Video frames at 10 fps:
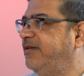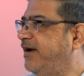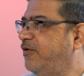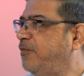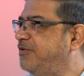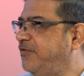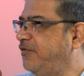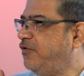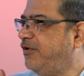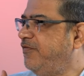That option
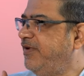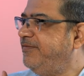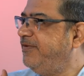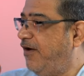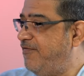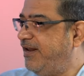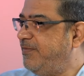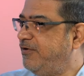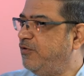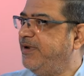was not avail
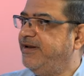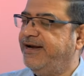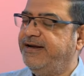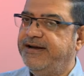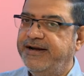available to me in nineteen